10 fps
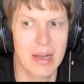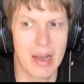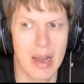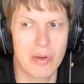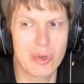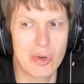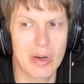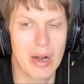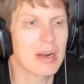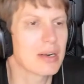how your
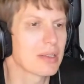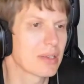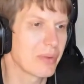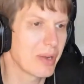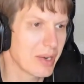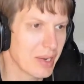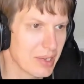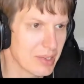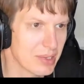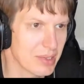current query
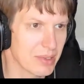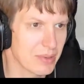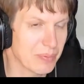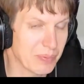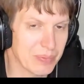is uh,